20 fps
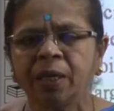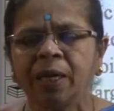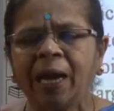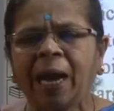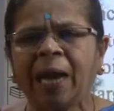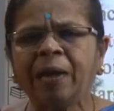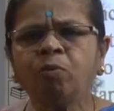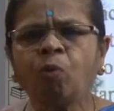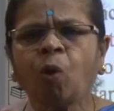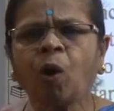
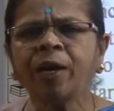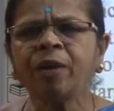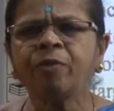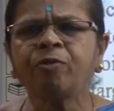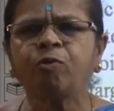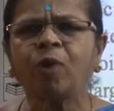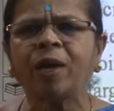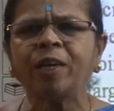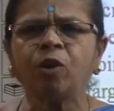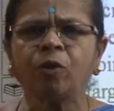and what if
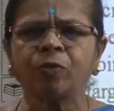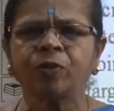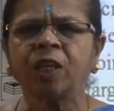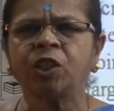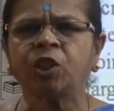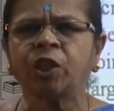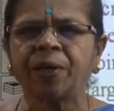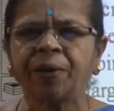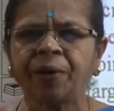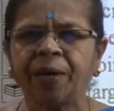one of the
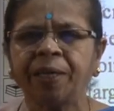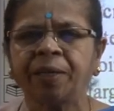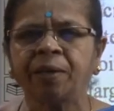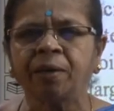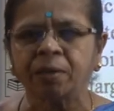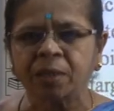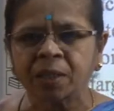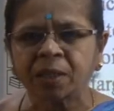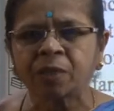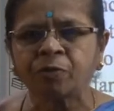
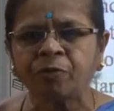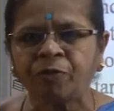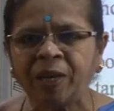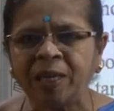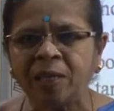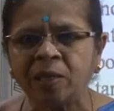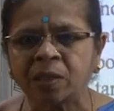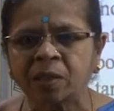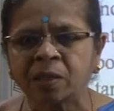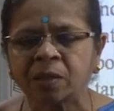generators
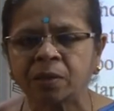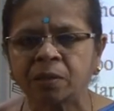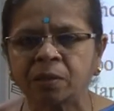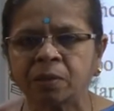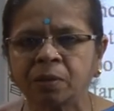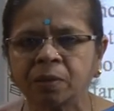fails?